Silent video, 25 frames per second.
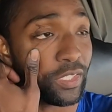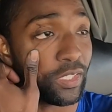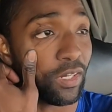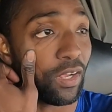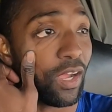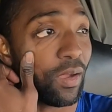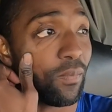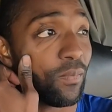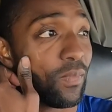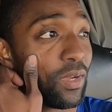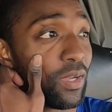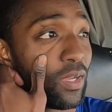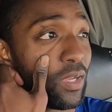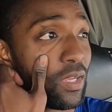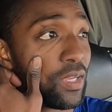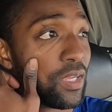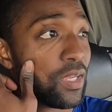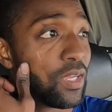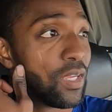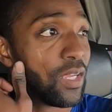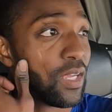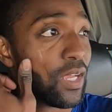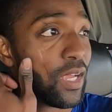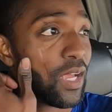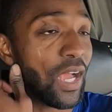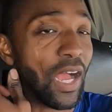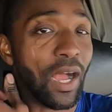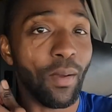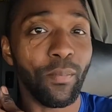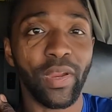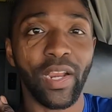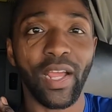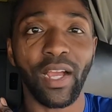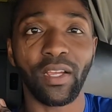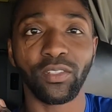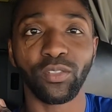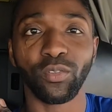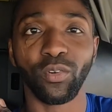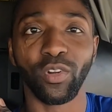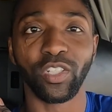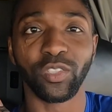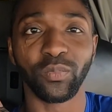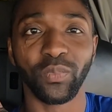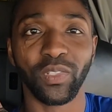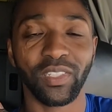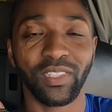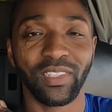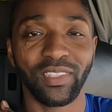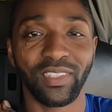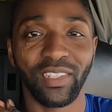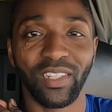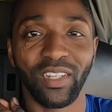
You know, I'm an outdoorsman.